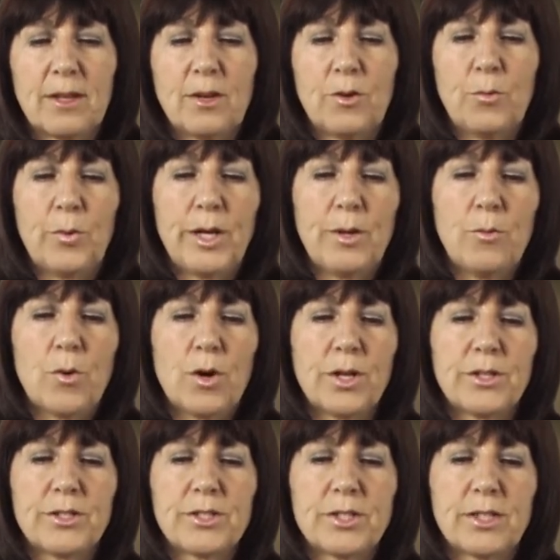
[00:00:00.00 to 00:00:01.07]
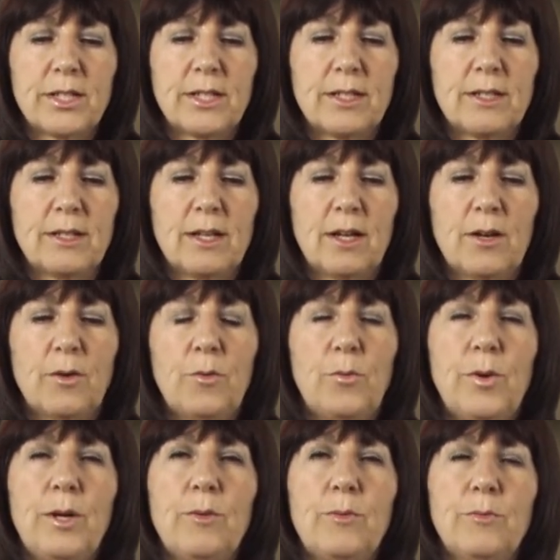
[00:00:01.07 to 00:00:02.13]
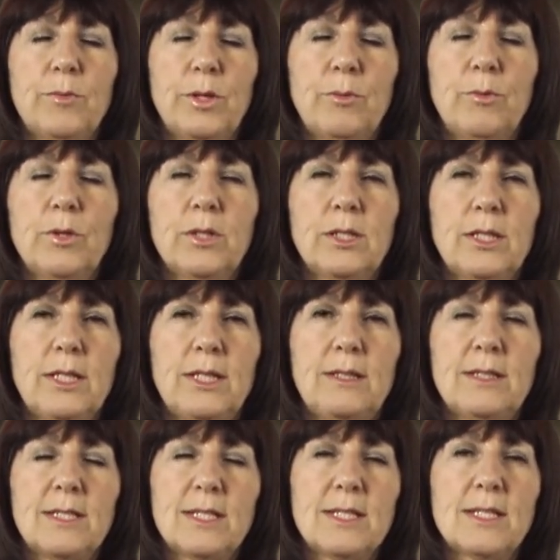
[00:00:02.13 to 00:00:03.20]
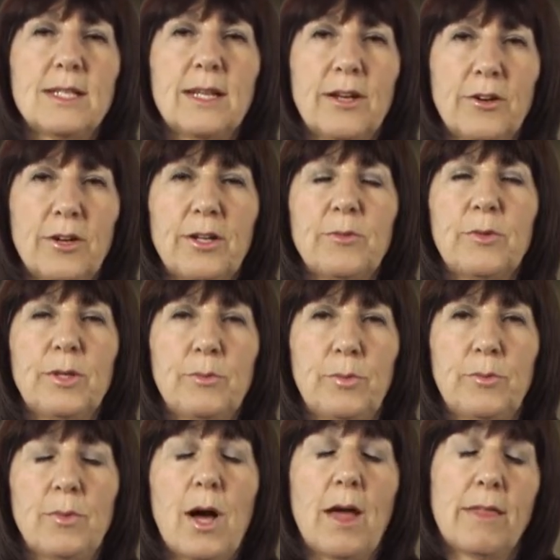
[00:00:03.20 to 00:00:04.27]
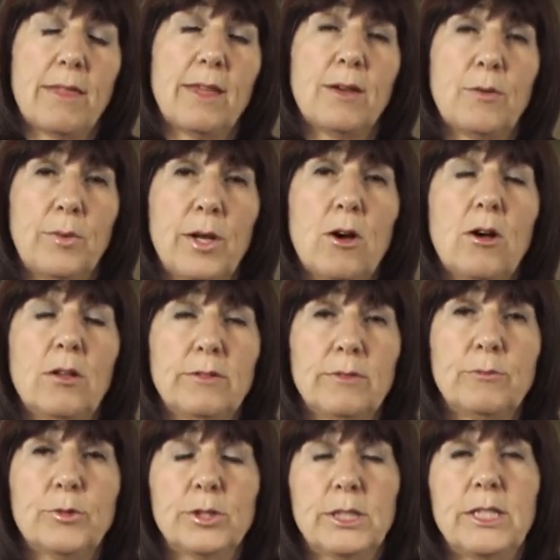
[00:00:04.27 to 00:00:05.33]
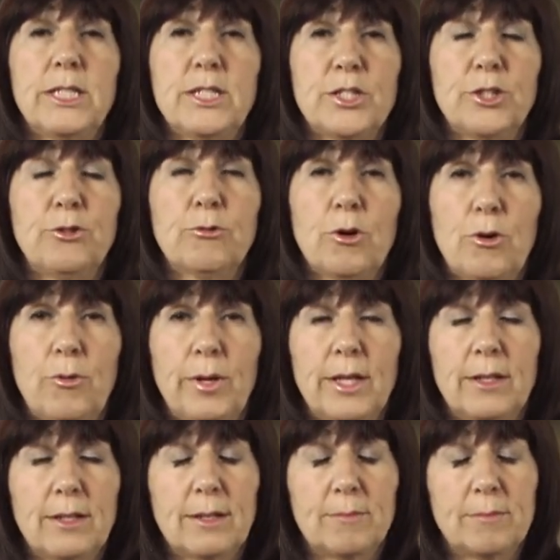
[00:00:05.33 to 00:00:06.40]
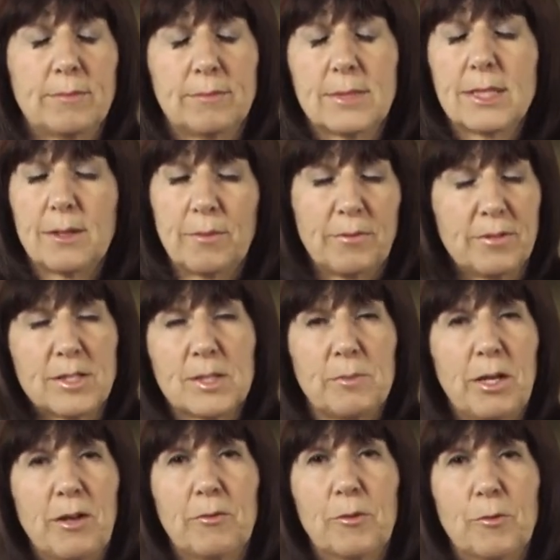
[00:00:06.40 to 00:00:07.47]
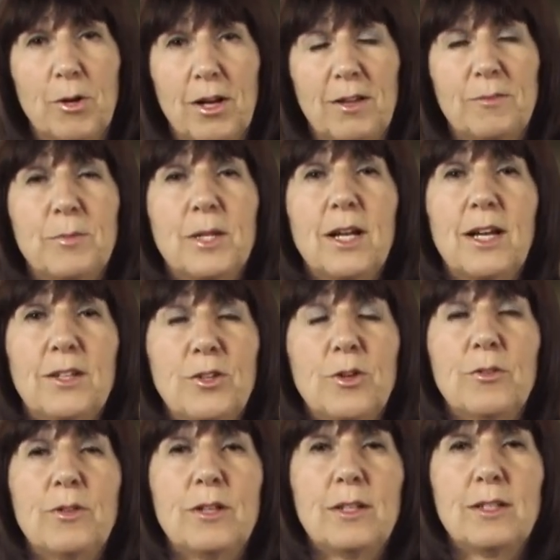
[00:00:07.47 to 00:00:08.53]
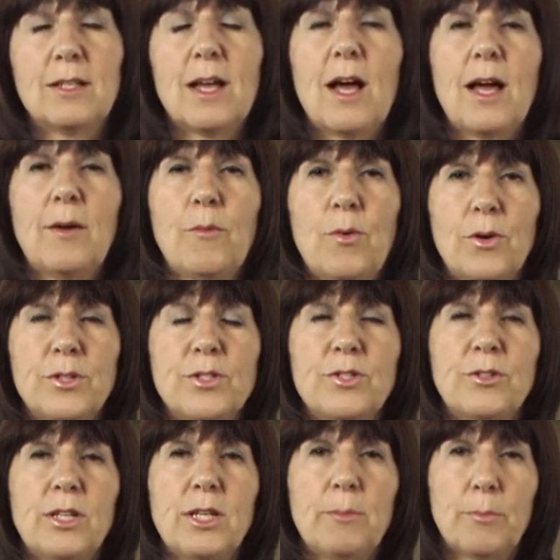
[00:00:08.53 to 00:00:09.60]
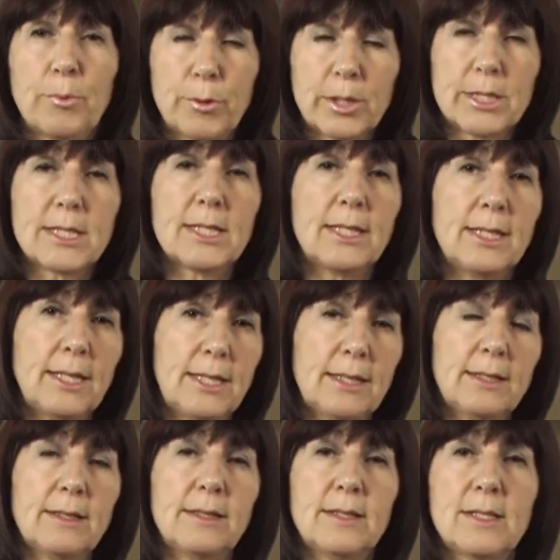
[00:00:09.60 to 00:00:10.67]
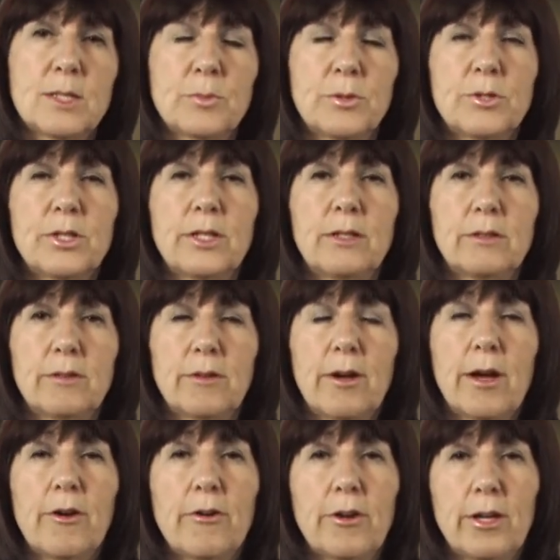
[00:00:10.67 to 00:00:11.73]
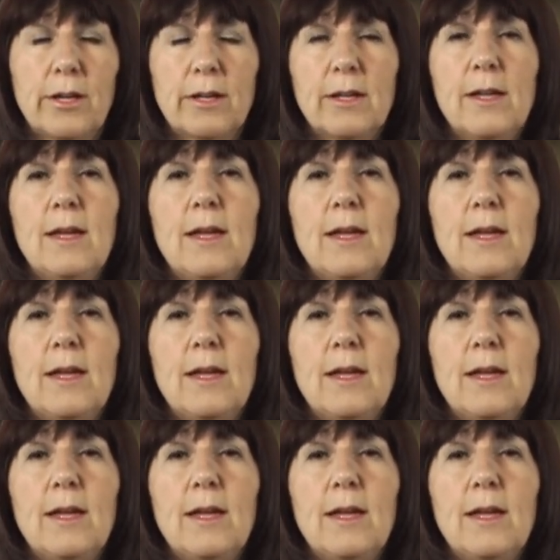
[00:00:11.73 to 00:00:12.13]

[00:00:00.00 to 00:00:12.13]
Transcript: We really, this is an area I think we all really need to grow in. Some of us may have arrived, but I know that I want to keep pressing in this particular area.